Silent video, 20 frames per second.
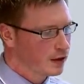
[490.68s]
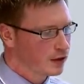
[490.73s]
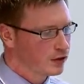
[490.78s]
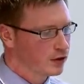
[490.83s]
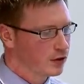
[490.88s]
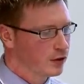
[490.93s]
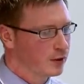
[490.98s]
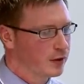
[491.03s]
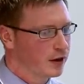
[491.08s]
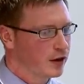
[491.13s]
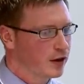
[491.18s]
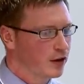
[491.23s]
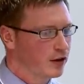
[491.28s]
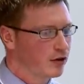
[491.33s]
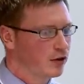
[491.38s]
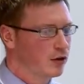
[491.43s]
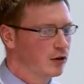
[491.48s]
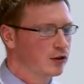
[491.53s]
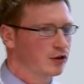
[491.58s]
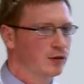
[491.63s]
So in my
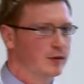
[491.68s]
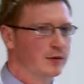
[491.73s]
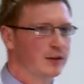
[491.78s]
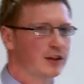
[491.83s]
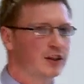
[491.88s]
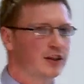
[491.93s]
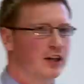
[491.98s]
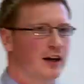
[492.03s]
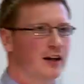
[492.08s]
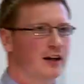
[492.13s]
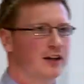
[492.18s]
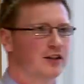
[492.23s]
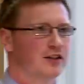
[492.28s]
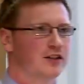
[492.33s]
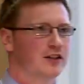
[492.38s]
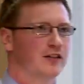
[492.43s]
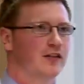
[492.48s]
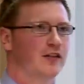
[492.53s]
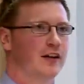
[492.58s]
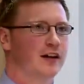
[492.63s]
current role, some of the
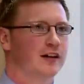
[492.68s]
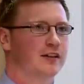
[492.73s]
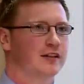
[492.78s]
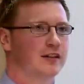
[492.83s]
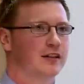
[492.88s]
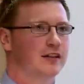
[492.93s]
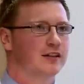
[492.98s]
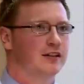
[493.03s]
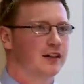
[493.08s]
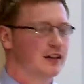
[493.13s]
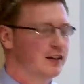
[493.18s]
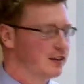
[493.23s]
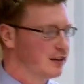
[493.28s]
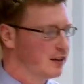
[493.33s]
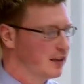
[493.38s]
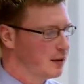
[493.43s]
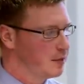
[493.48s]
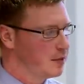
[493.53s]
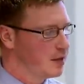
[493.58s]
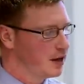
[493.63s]
challenges I face on a
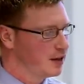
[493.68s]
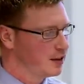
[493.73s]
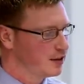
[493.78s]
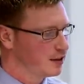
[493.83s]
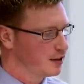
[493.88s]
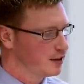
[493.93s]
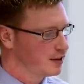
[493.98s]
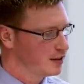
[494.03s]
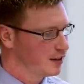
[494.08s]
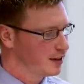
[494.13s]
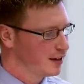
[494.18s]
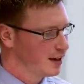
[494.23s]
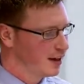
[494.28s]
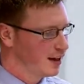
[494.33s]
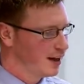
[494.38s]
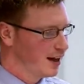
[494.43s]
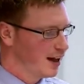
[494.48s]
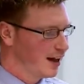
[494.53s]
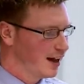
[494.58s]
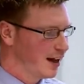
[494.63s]
day-to-day basis,
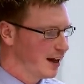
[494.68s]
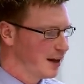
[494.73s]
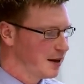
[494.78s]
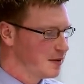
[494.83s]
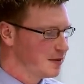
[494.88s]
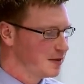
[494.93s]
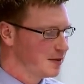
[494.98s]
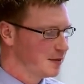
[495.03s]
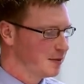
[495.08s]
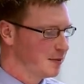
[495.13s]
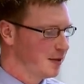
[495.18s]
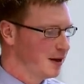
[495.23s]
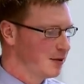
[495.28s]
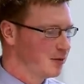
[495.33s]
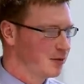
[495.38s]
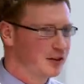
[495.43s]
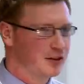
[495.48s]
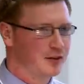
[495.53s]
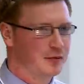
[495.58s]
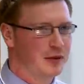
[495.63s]
the
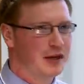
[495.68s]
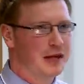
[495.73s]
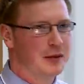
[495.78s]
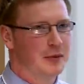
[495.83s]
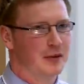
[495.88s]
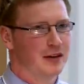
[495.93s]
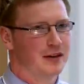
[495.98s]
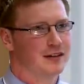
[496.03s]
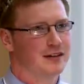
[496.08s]
main one is people.